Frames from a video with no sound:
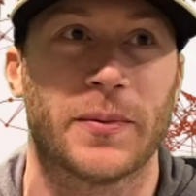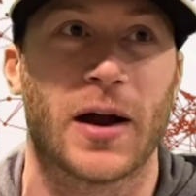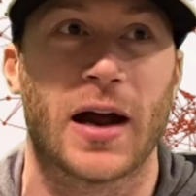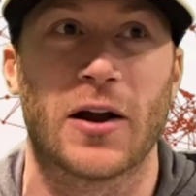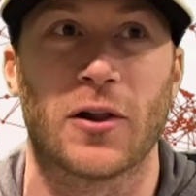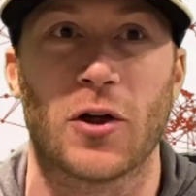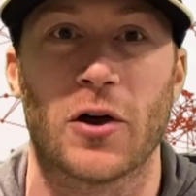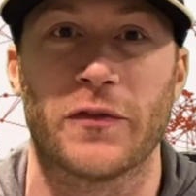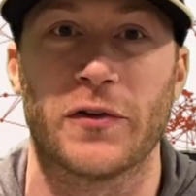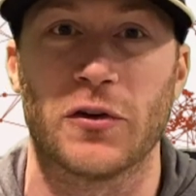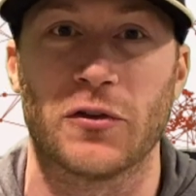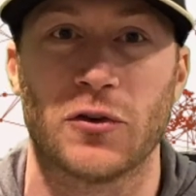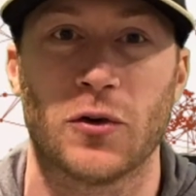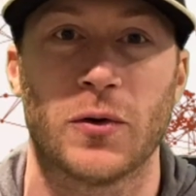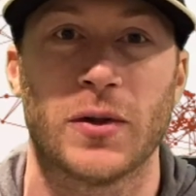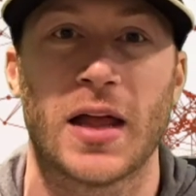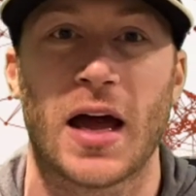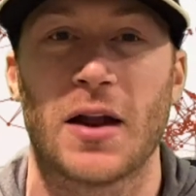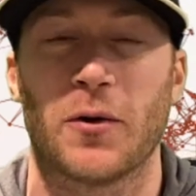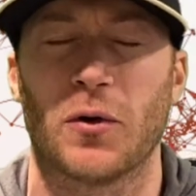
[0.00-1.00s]
I don't know if he was
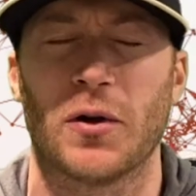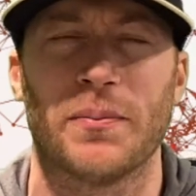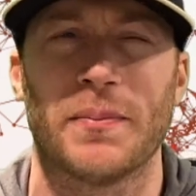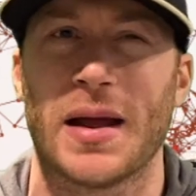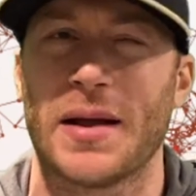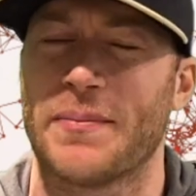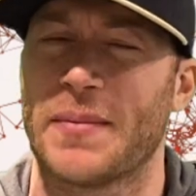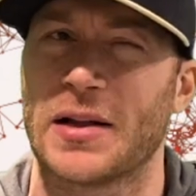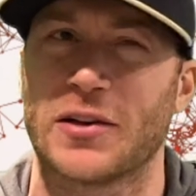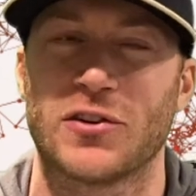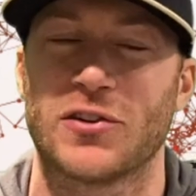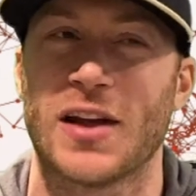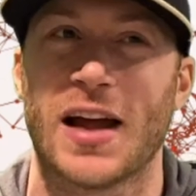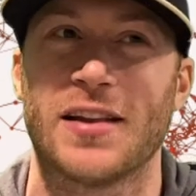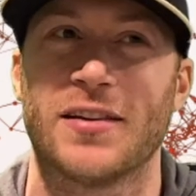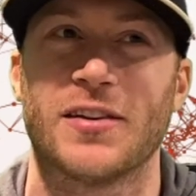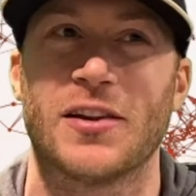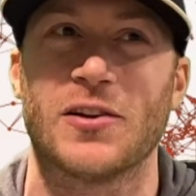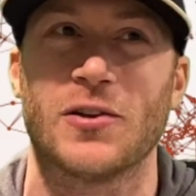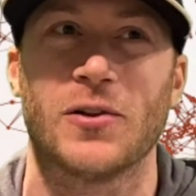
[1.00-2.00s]
doing that. It wouldn't make much
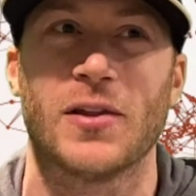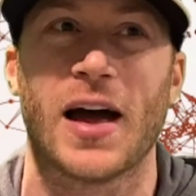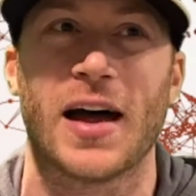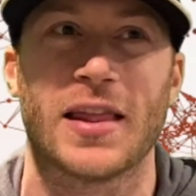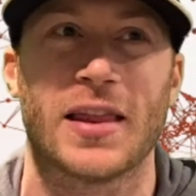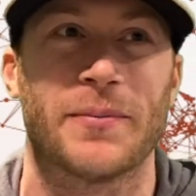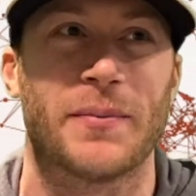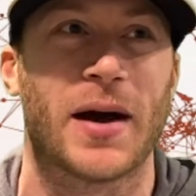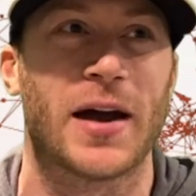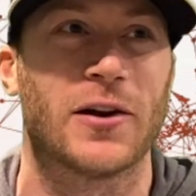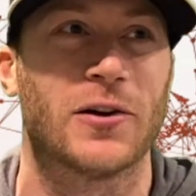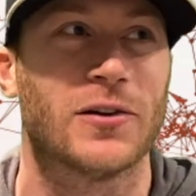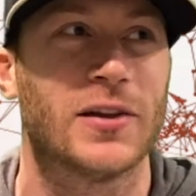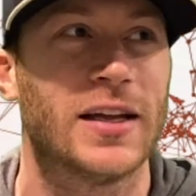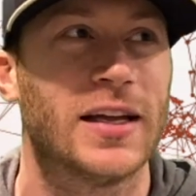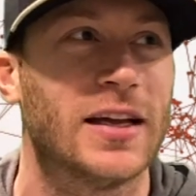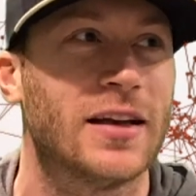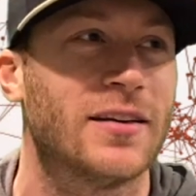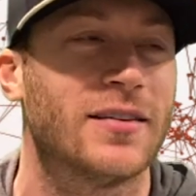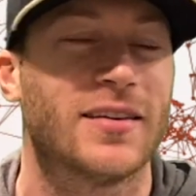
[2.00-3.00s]
sense to do that in the minor
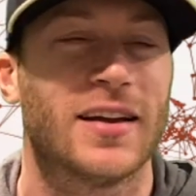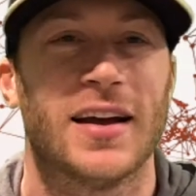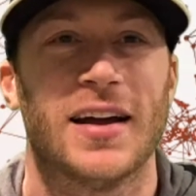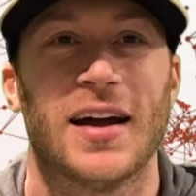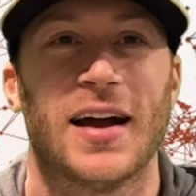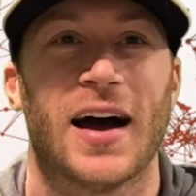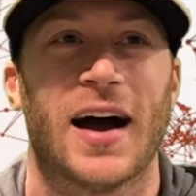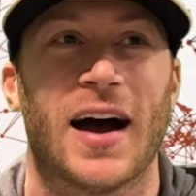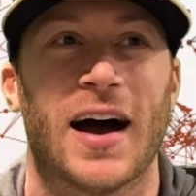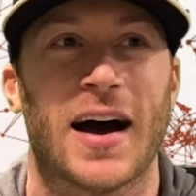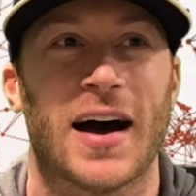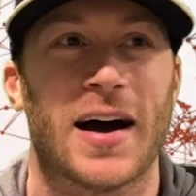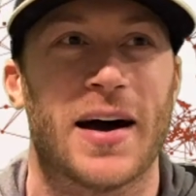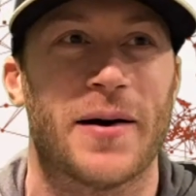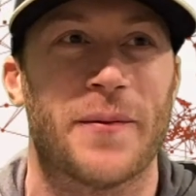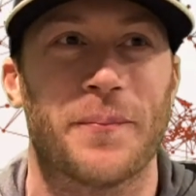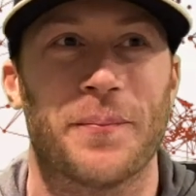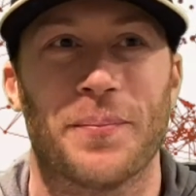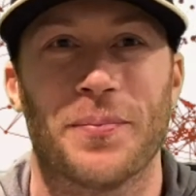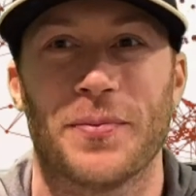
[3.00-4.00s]
leagues,
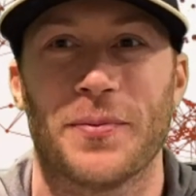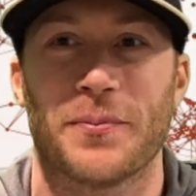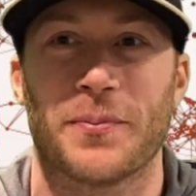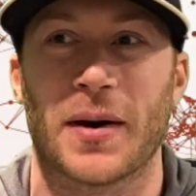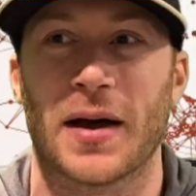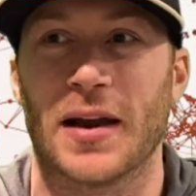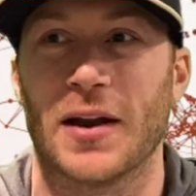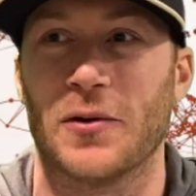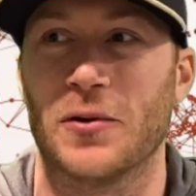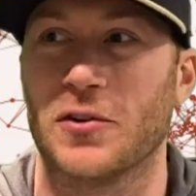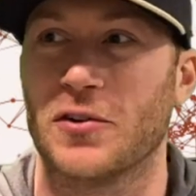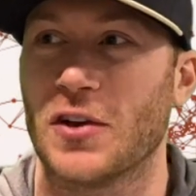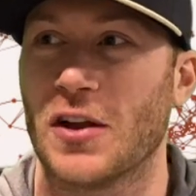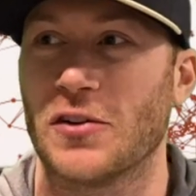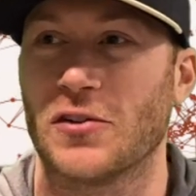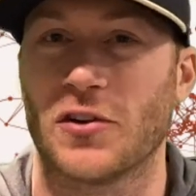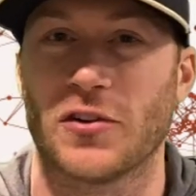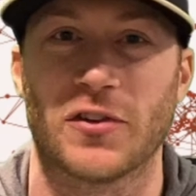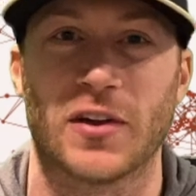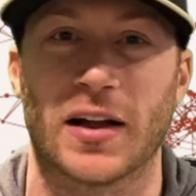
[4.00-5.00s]
but it was
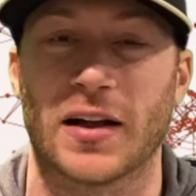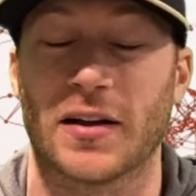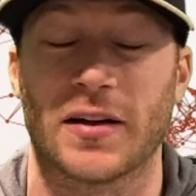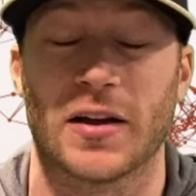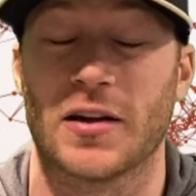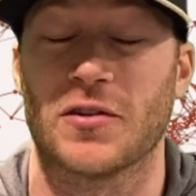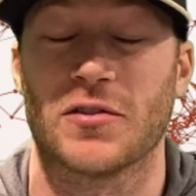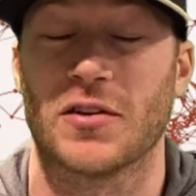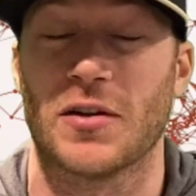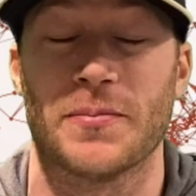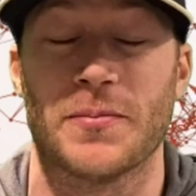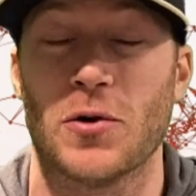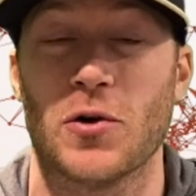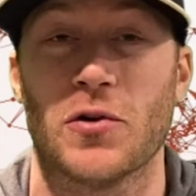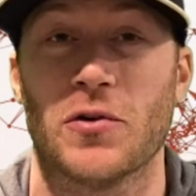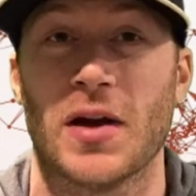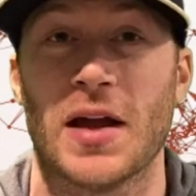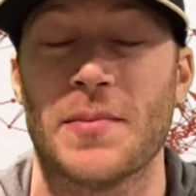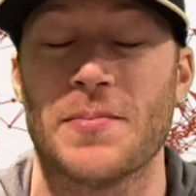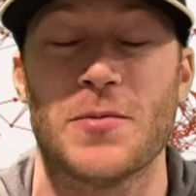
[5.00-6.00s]
interesting because it
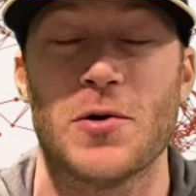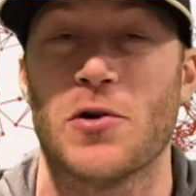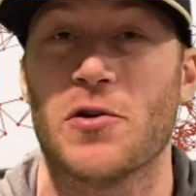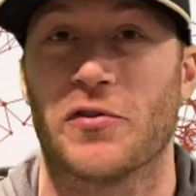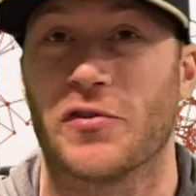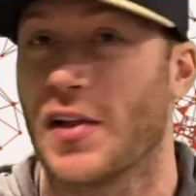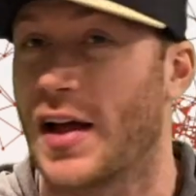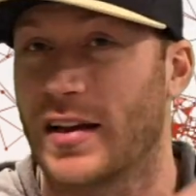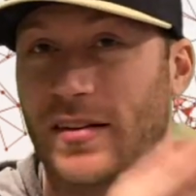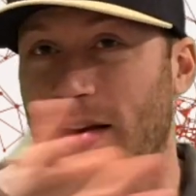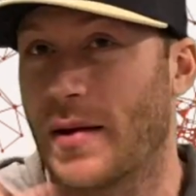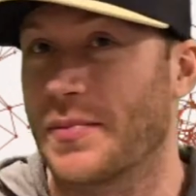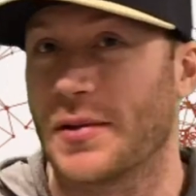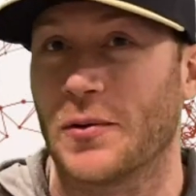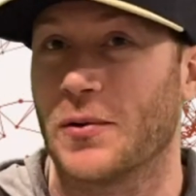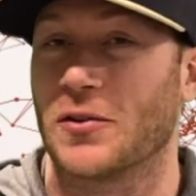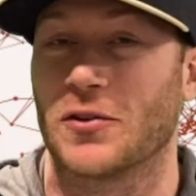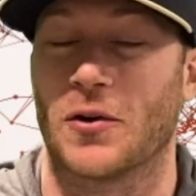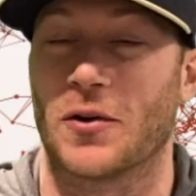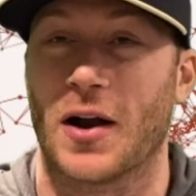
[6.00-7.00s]
moved like something
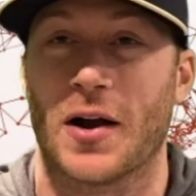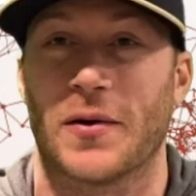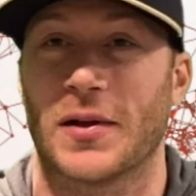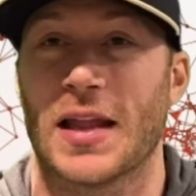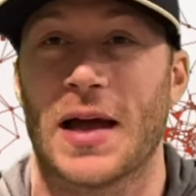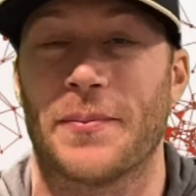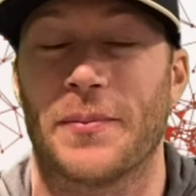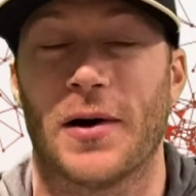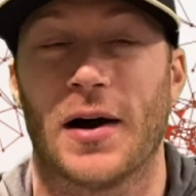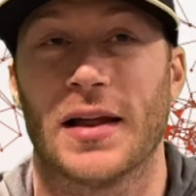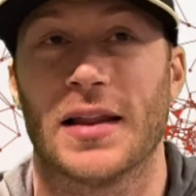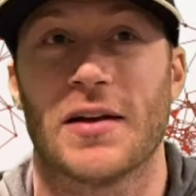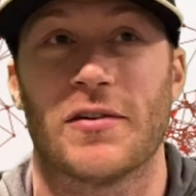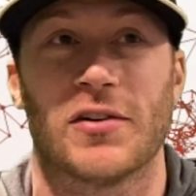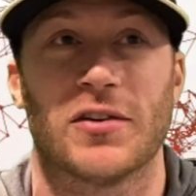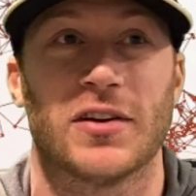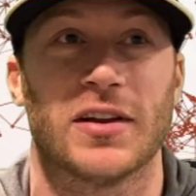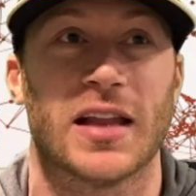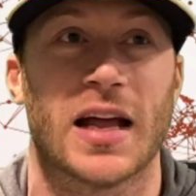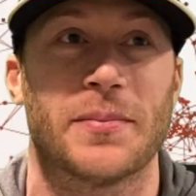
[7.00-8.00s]
was going on with that ball. I'd never
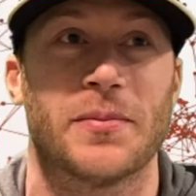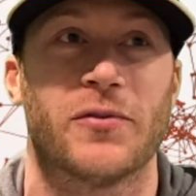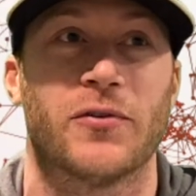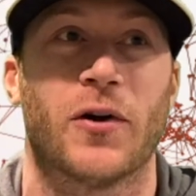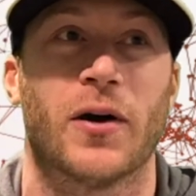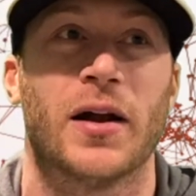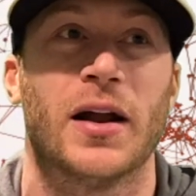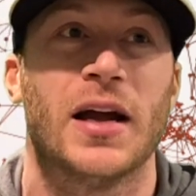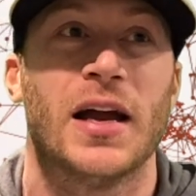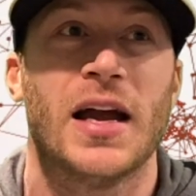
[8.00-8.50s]
seen that before.